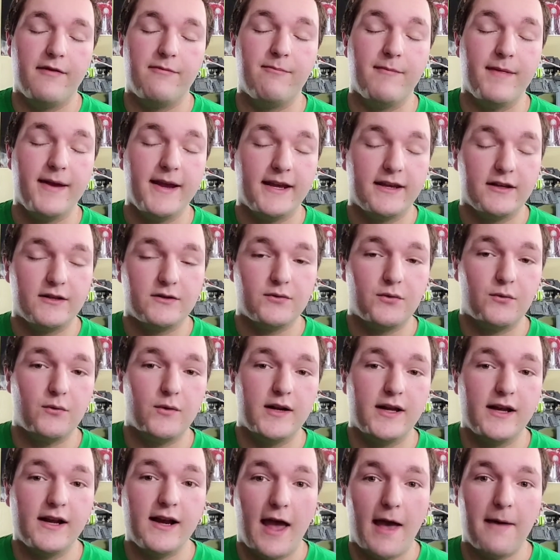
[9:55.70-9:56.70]
make
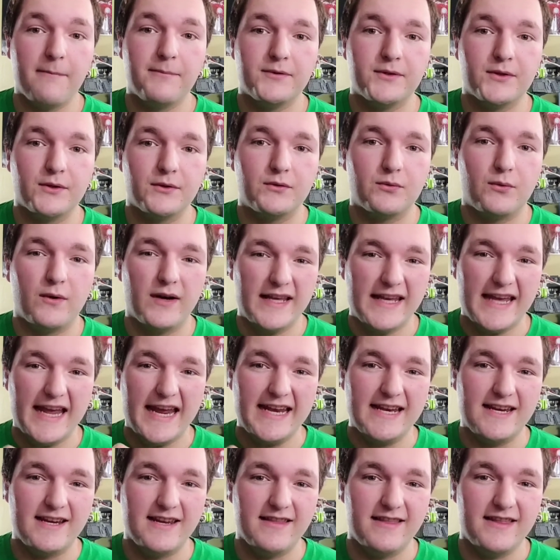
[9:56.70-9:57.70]
episode
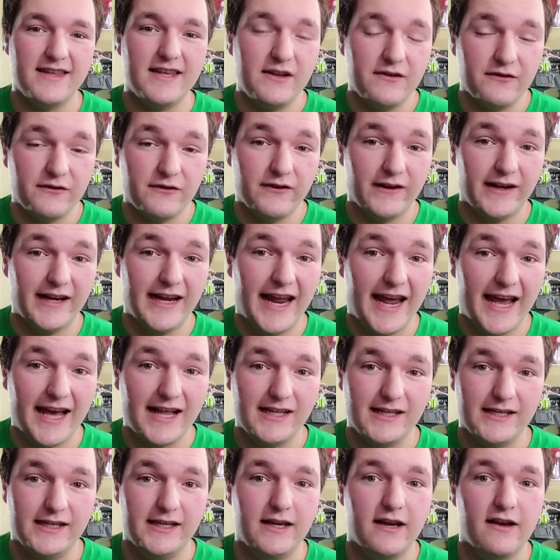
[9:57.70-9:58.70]
28 the
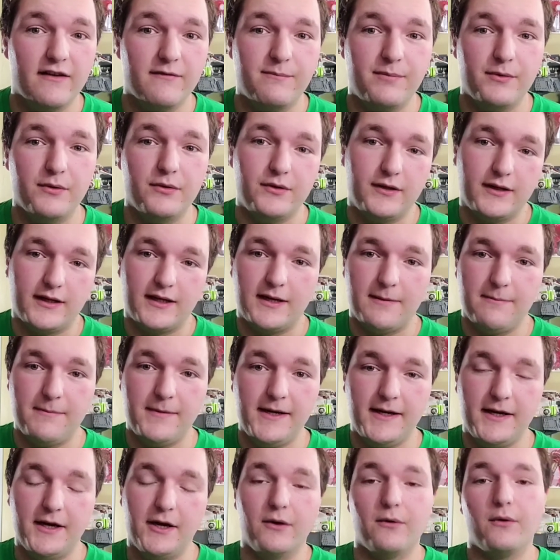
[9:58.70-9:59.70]
finale of Building
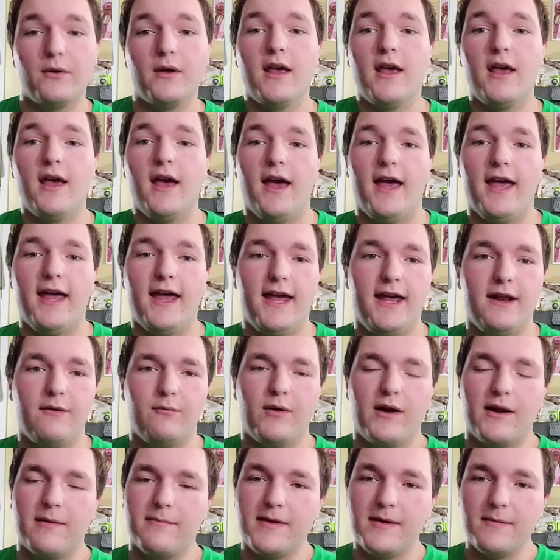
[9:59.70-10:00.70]
Kamino. And
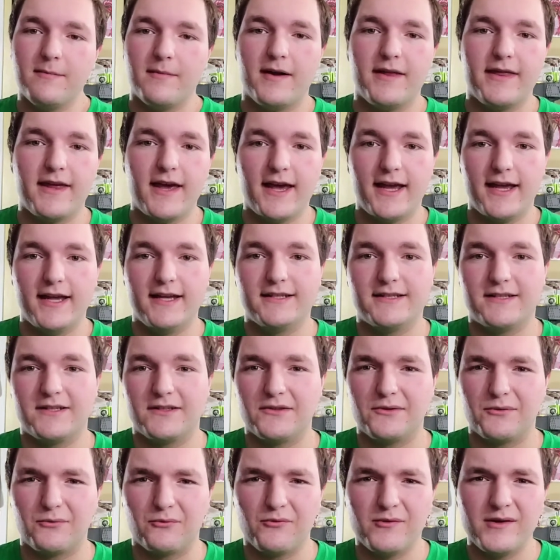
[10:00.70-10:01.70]
what I mean by that is
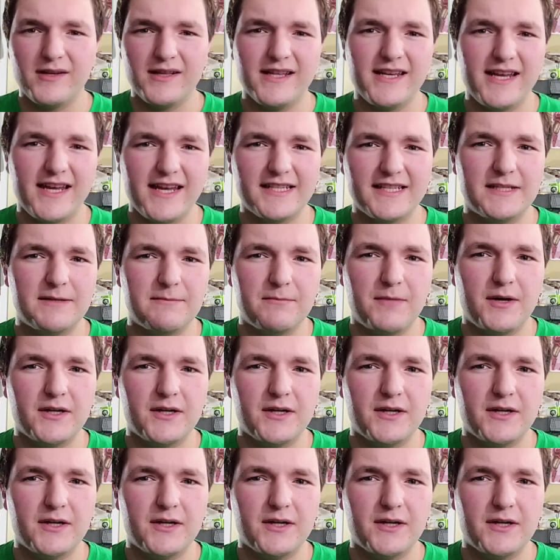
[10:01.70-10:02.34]
there really isn't